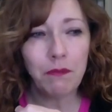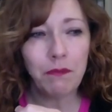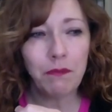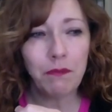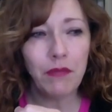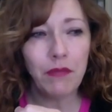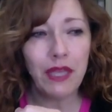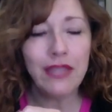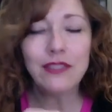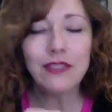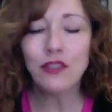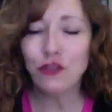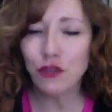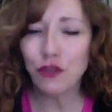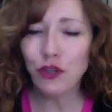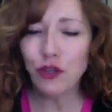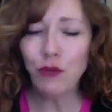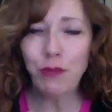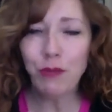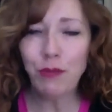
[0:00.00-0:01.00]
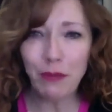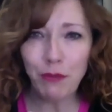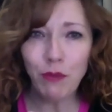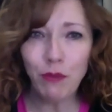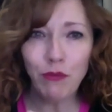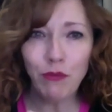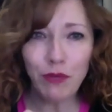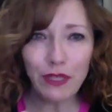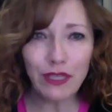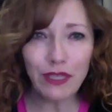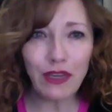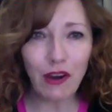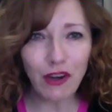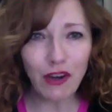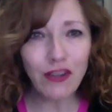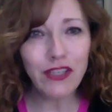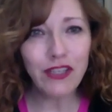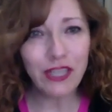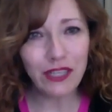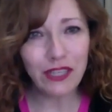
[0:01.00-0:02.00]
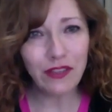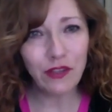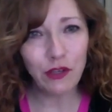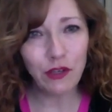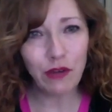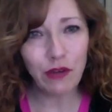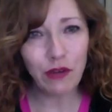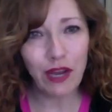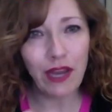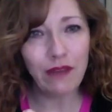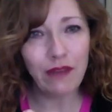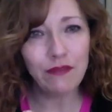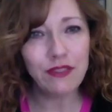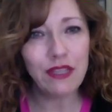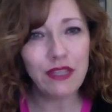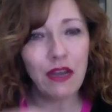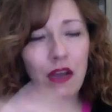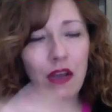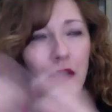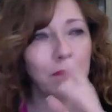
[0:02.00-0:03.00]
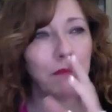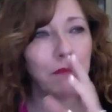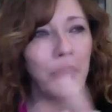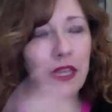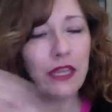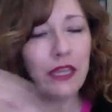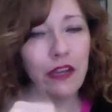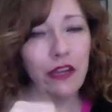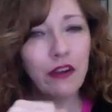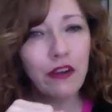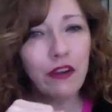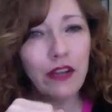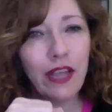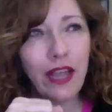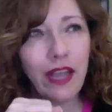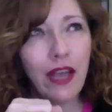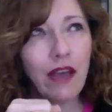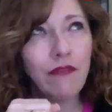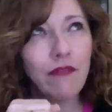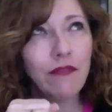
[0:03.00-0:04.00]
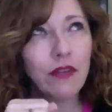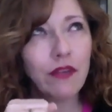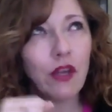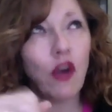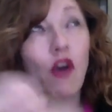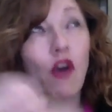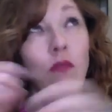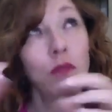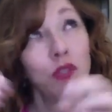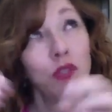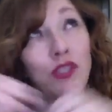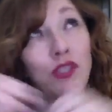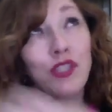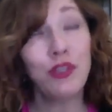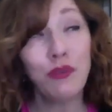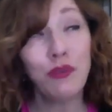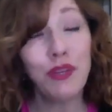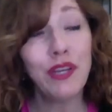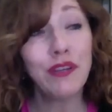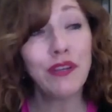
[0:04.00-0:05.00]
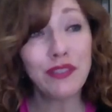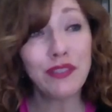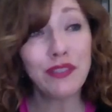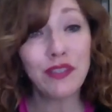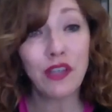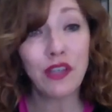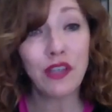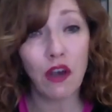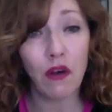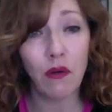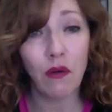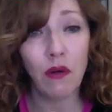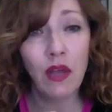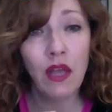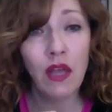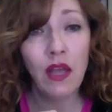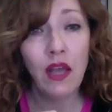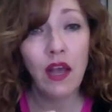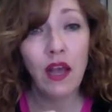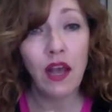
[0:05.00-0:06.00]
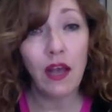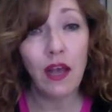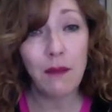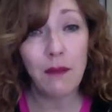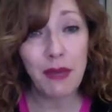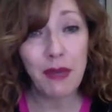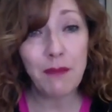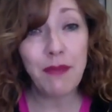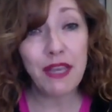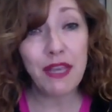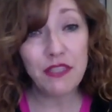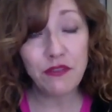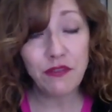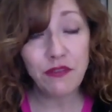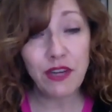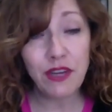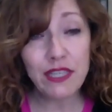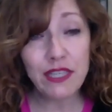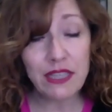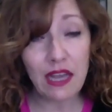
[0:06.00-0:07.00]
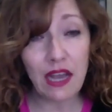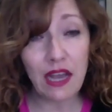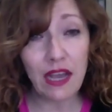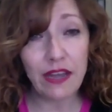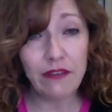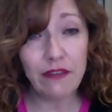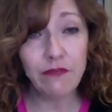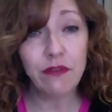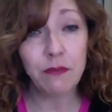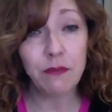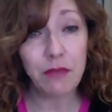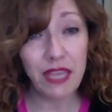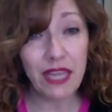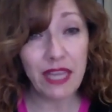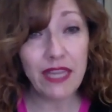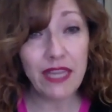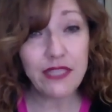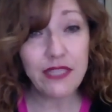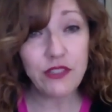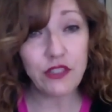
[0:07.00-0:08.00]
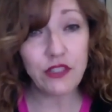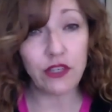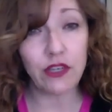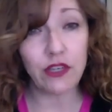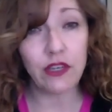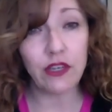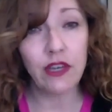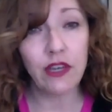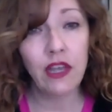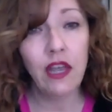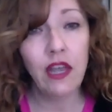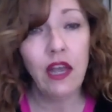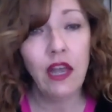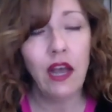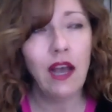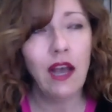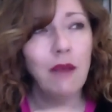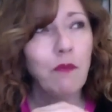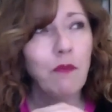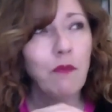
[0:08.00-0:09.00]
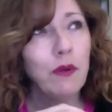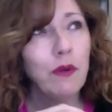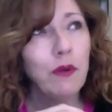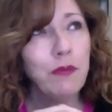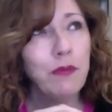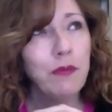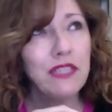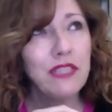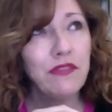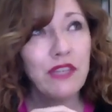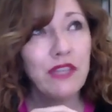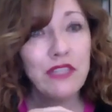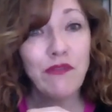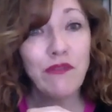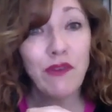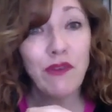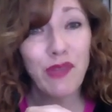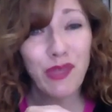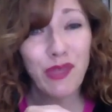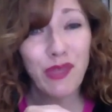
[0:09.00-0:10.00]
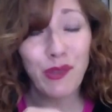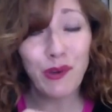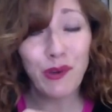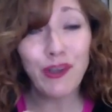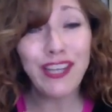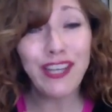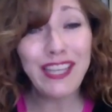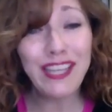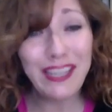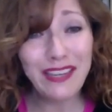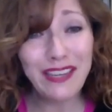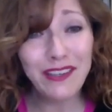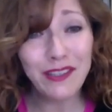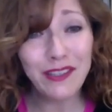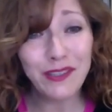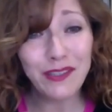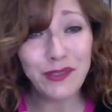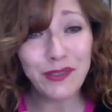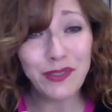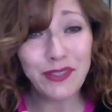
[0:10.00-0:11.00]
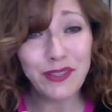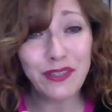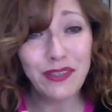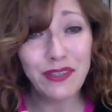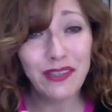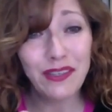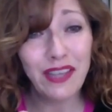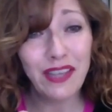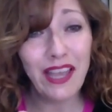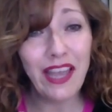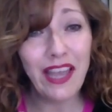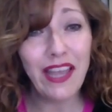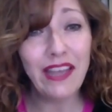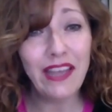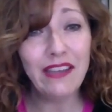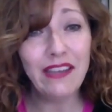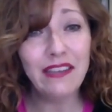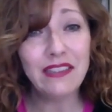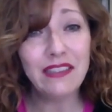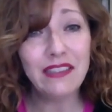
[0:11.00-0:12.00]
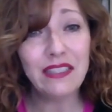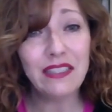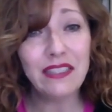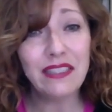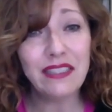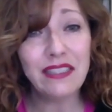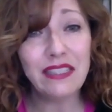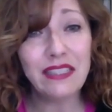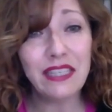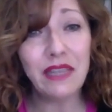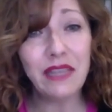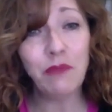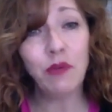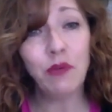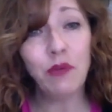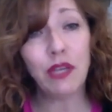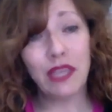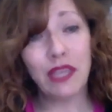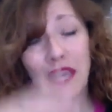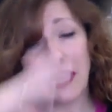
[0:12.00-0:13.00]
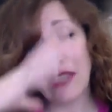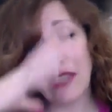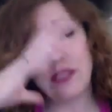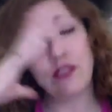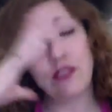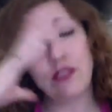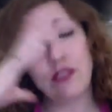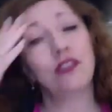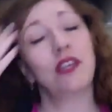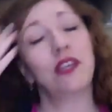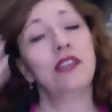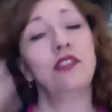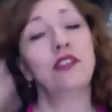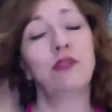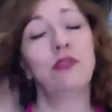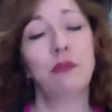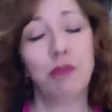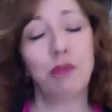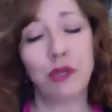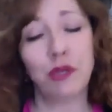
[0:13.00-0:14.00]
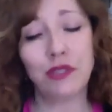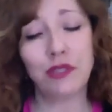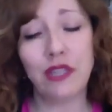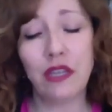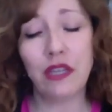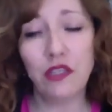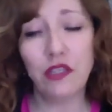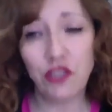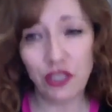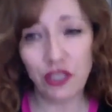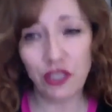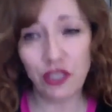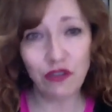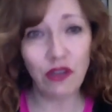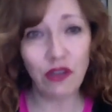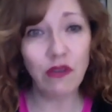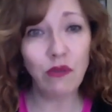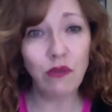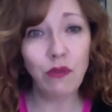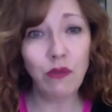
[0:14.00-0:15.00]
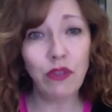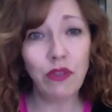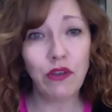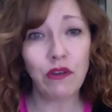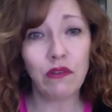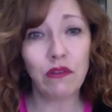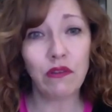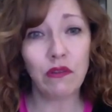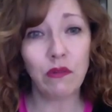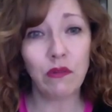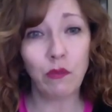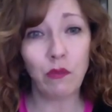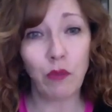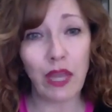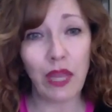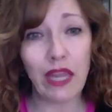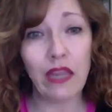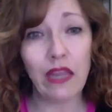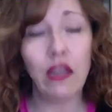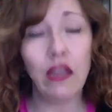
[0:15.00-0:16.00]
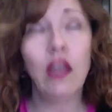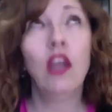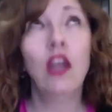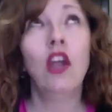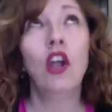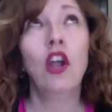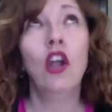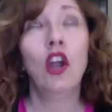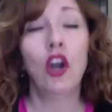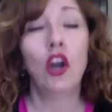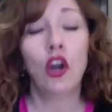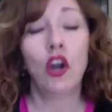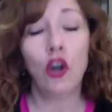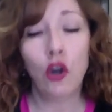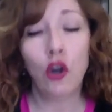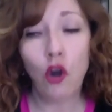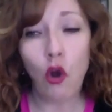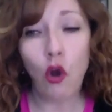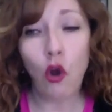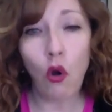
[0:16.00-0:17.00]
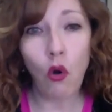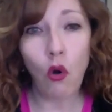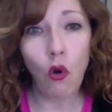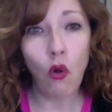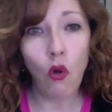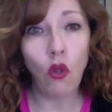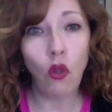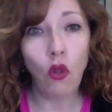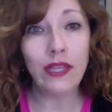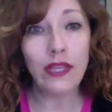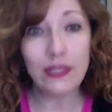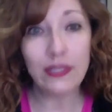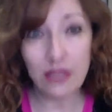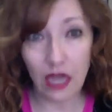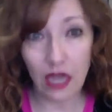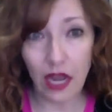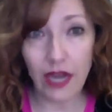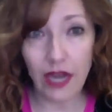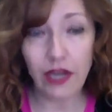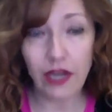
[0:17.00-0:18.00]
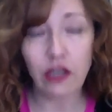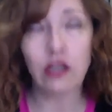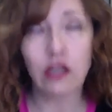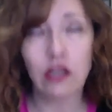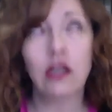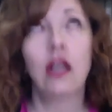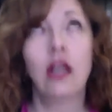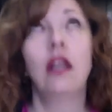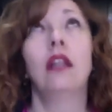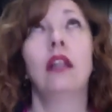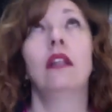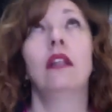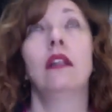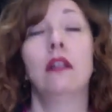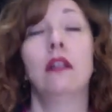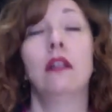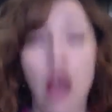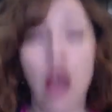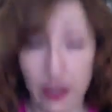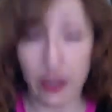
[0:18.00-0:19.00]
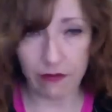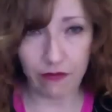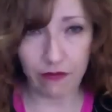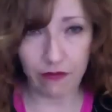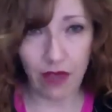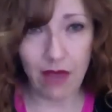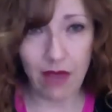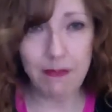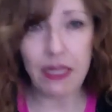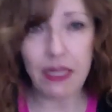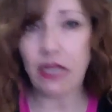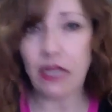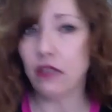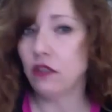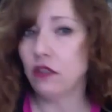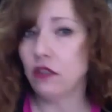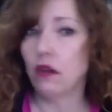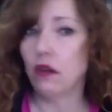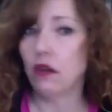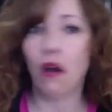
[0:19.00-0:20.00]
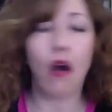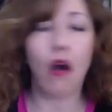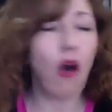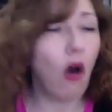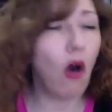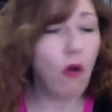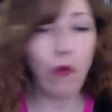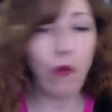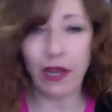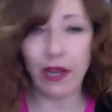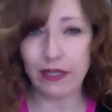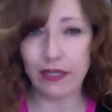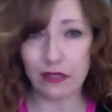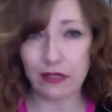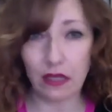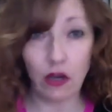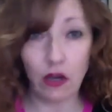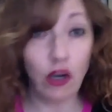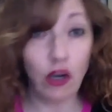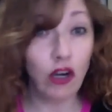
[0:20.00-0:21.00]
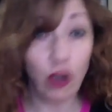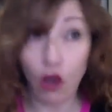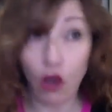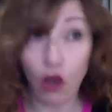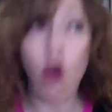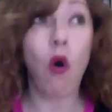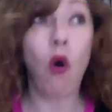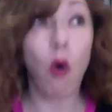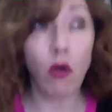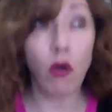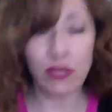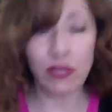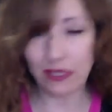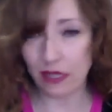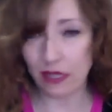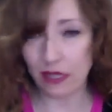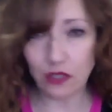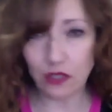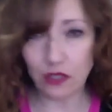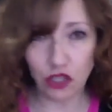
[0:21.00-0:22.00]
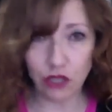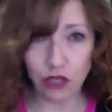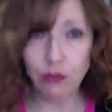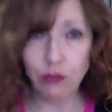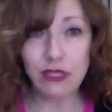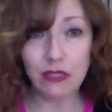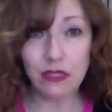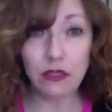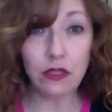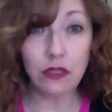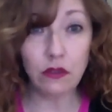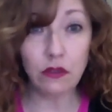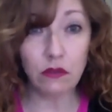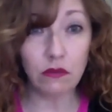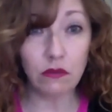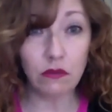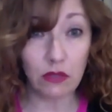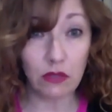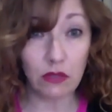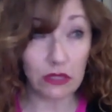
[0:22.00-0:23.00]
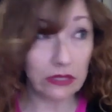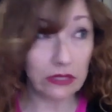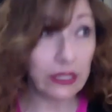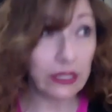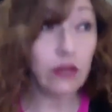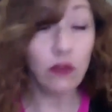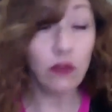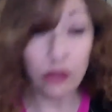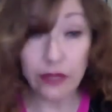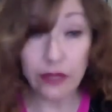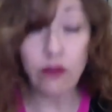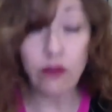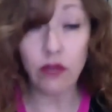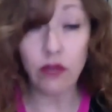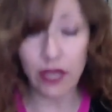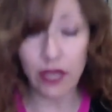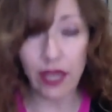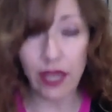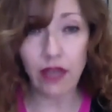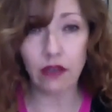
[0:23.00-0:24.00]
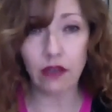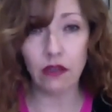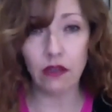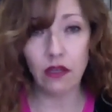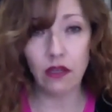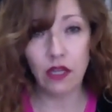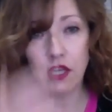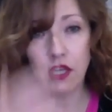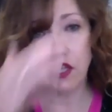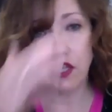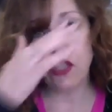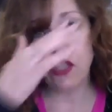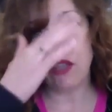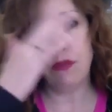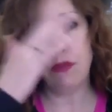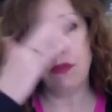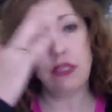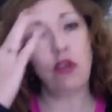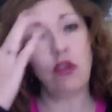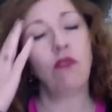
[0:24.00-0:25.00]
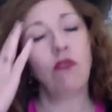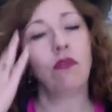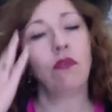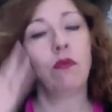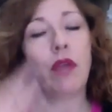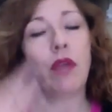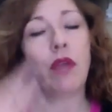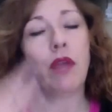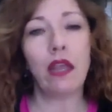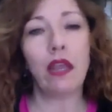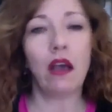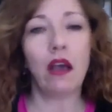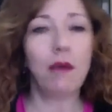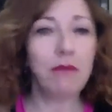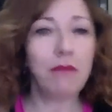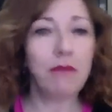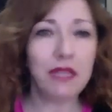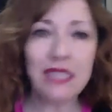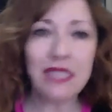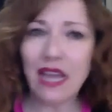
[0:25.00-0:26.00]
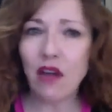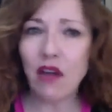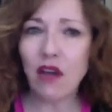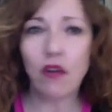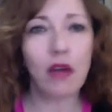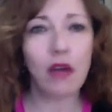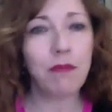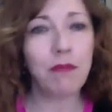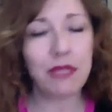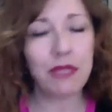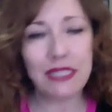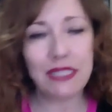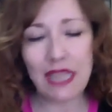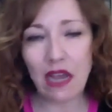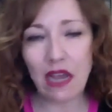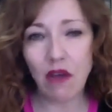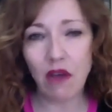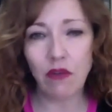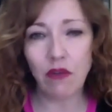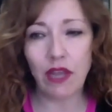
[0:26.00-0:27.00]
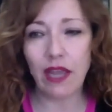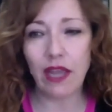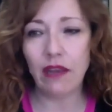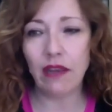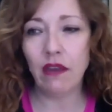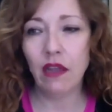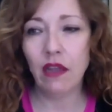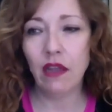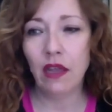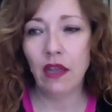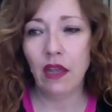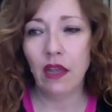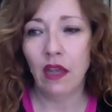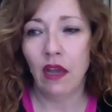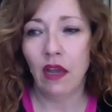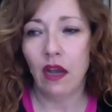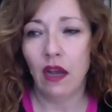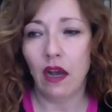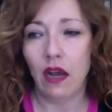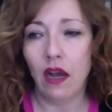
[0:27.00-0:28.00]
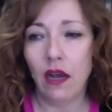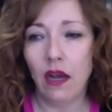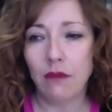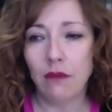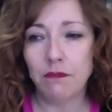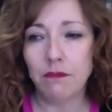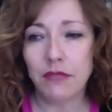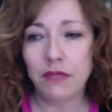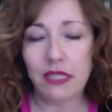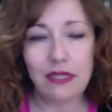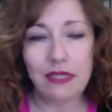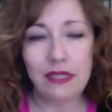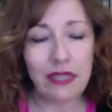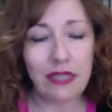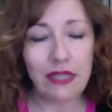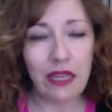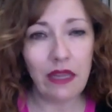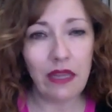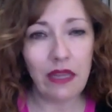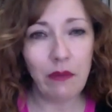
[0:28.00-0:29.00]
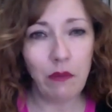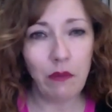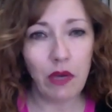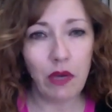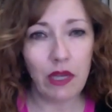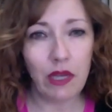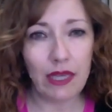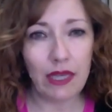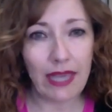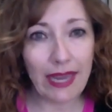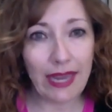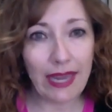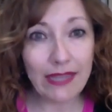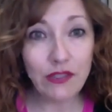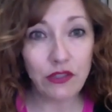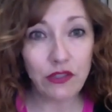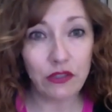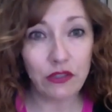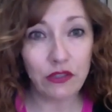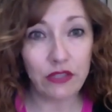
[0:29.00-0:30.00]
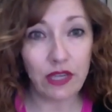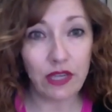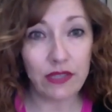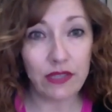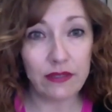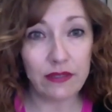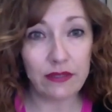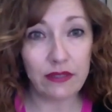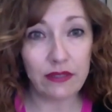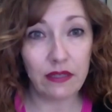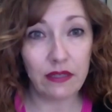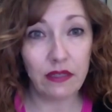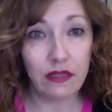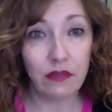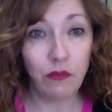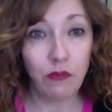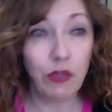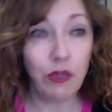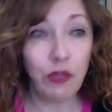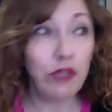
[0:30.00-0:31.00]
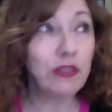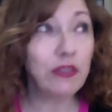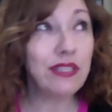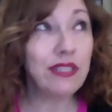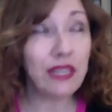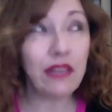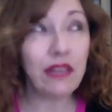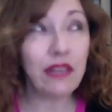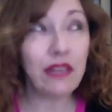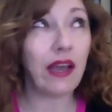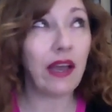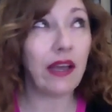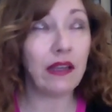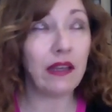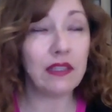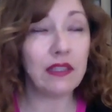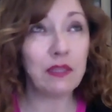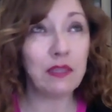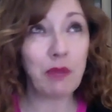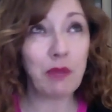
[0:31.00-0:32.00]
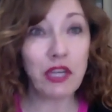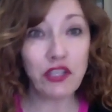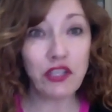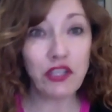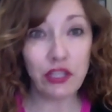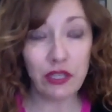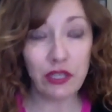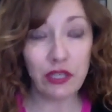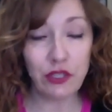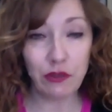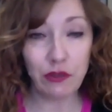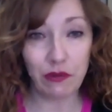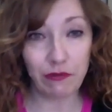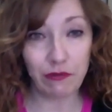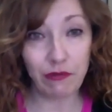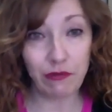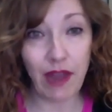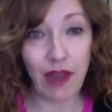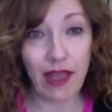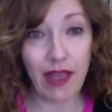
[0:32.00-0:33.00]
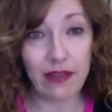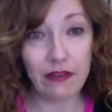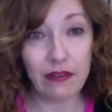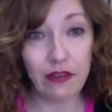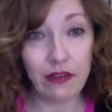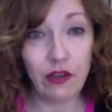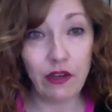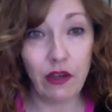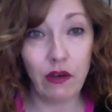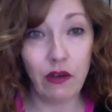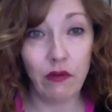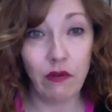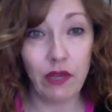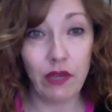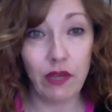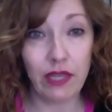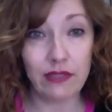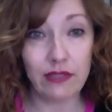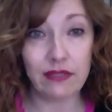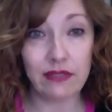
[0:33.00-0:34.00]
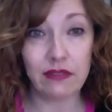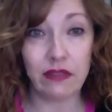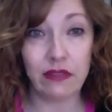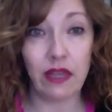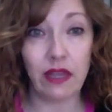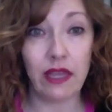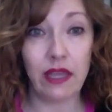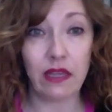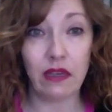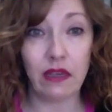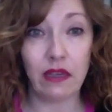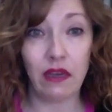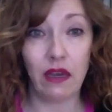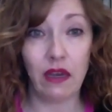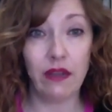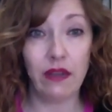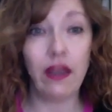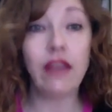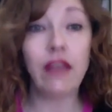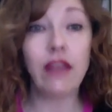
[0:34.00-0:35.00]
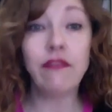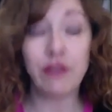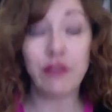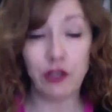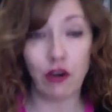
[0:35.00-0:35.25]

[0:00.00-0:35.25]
it's true. People really are digging their graves. A year and a half ago, almost 2 years ago, my best friend died from cancer. We were best friends for 30 years. And to see what cancer does to a person, and she struggled with her weight her whole entire life. I mean, always, her whole, since she was a little kid, she was overweight, up and down, up and down. And to see what cancer does, when you see that, especially to a friend, you know, it's like a knife in your